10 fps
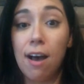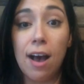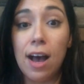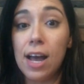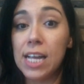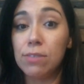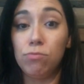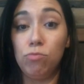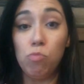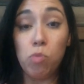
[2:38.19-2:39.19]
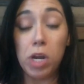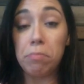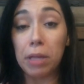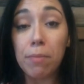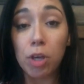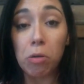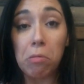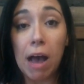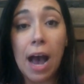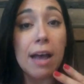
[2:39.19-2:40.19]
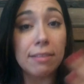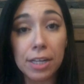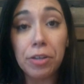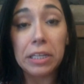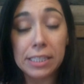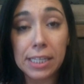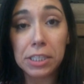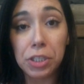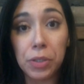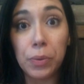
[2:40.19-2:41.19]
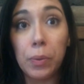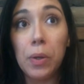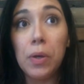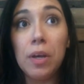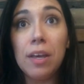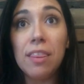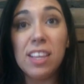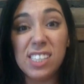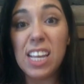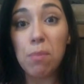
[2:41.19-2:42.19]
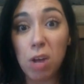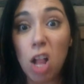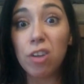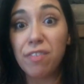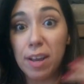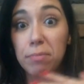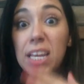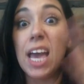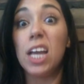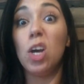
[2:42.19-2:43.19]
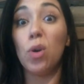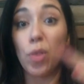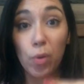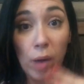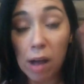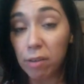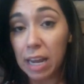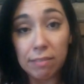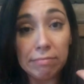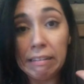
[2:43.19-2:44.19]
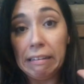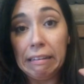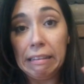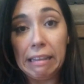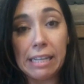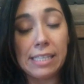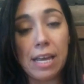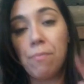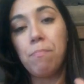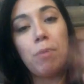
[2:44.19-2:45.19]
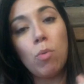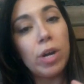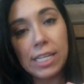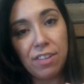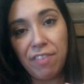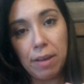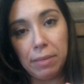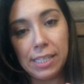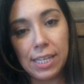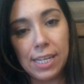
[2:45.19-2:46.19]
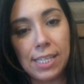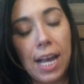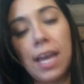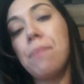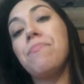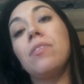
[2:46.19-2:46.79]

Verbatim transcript: I wouldn't blame you. I literally stick to the same color family and go throughout it. That's it. But we'll get to families in a second.